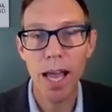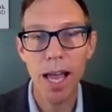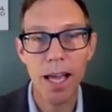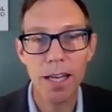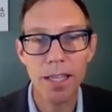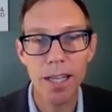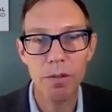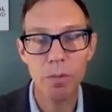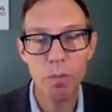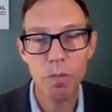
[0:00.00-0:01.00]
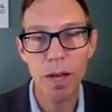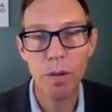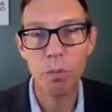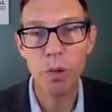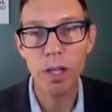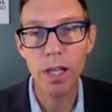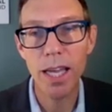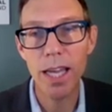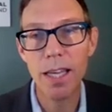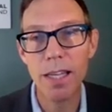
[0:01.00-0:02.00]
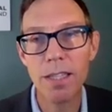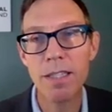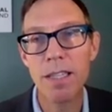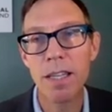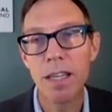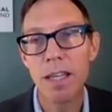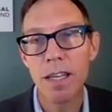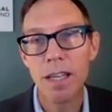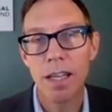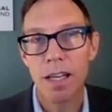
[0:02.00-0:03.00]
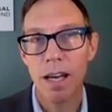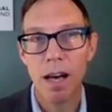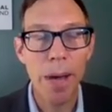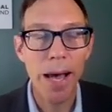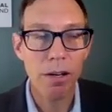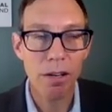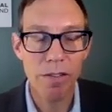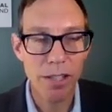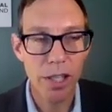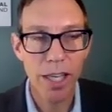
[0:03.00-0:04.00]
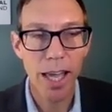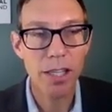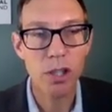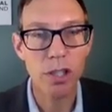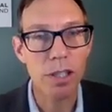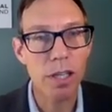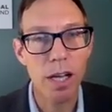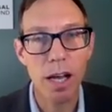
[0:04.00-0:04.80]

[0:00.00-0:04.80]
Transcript: And it really is a matter of education.